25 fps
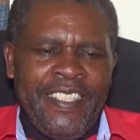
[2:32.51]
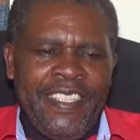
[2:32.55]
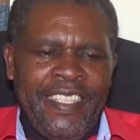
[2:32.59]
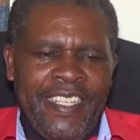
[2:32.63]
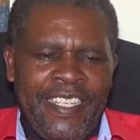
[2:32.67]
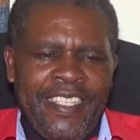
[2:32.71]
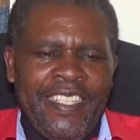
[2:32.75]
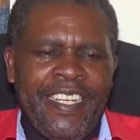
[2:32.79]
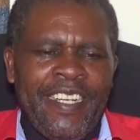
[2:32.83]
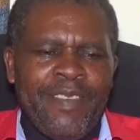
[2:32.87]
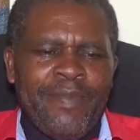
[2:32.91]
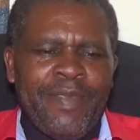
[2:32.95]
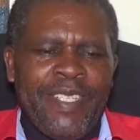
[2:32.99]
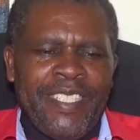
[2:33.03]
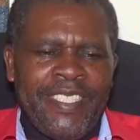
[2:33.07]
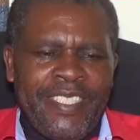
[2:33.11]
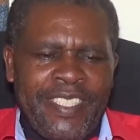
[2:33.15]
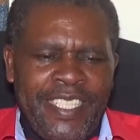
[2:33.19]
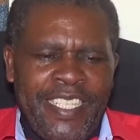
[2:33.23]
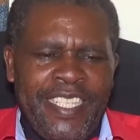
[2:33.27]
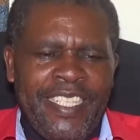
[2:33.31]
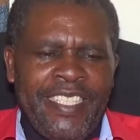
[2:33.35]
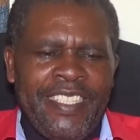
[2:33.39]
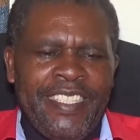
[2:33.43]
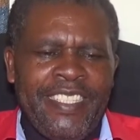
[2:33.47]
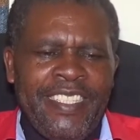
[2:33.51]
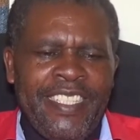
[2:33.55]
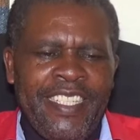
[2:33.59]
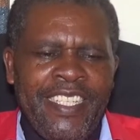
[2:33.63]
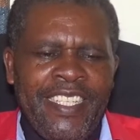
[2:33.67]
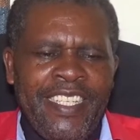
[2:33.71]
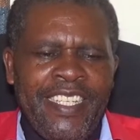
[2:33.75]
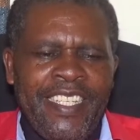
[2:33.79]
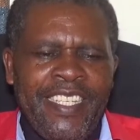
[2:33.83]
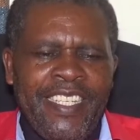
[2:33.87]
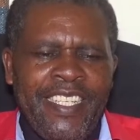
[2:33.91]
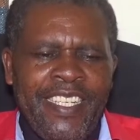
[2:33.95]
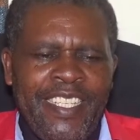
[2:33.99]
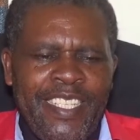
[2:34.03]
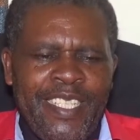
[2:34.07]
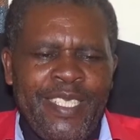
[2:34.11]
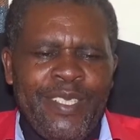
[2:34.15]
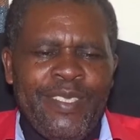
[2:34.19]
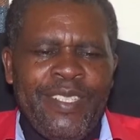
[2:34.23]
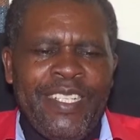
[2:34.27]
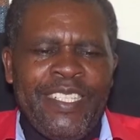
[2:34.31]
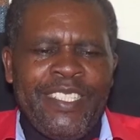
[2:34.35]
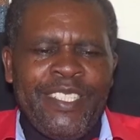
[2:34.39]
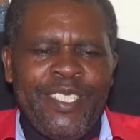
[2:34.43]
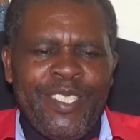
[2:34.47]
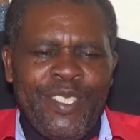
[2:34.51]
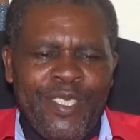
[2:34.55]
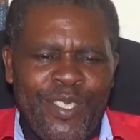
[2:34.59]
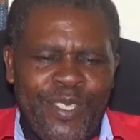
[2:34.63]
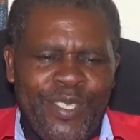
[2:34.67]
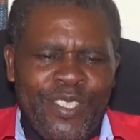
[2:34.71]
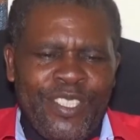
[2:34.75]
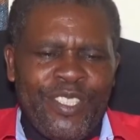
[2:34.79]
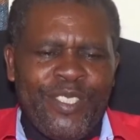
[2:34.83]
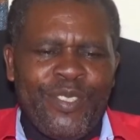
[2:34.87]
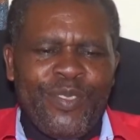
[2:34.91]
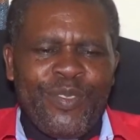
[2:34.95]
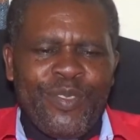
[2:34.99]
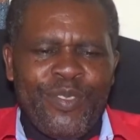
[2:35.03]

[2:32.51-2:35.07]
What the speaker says: And number 10, he was not